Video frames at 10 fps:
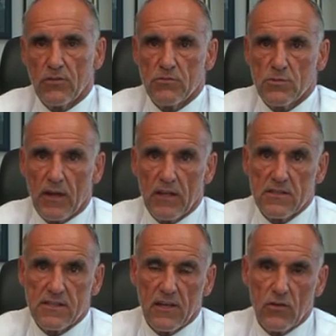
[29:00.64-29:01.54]
from
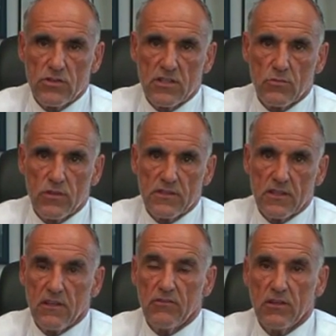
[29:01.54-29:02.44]
spinal stenosis with
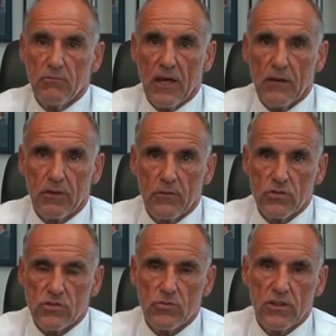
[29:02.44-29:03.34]
significant back
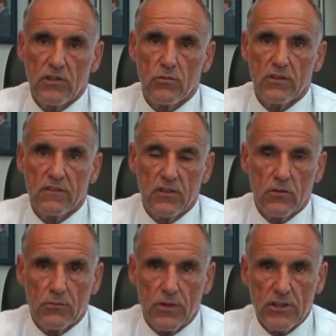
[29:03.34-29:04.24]
pain was treated with
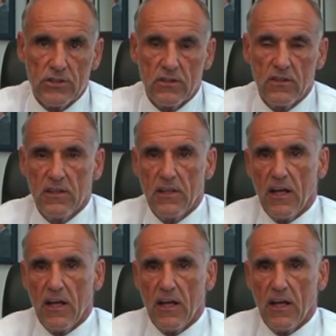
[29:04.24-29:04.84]
decompression